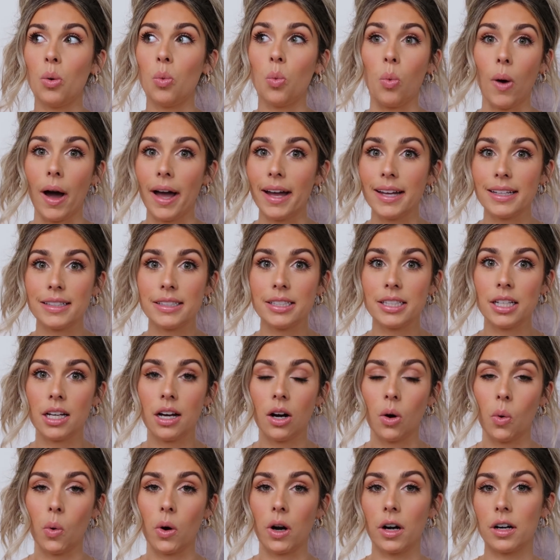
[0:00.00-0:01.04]
wet
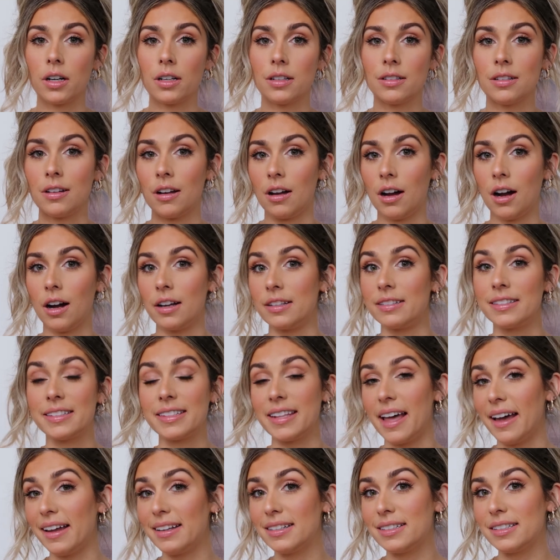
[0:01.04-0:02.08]
or
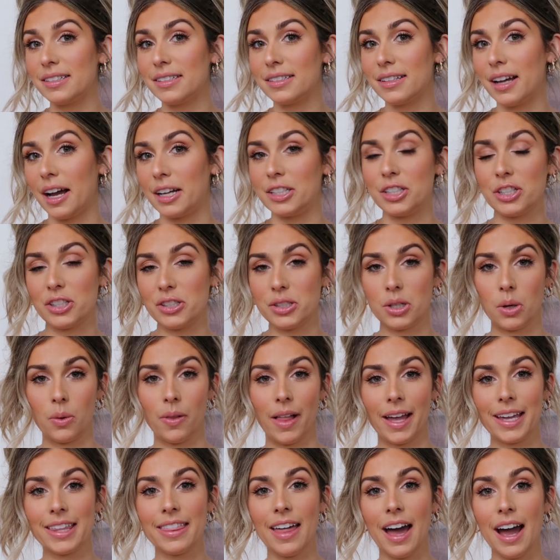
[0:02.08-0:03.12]
unset. I just don't
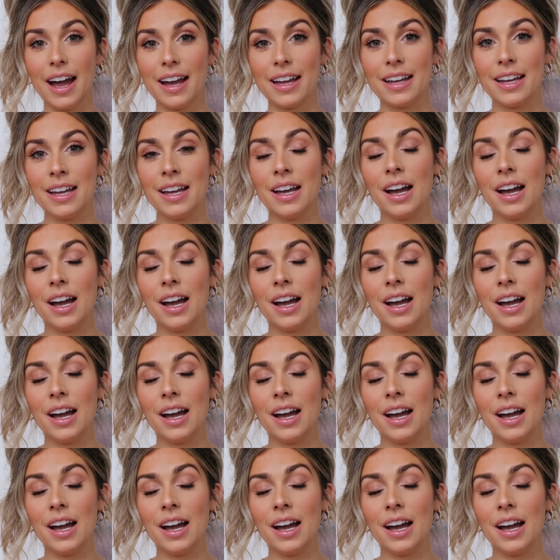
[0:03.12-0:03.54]
like that.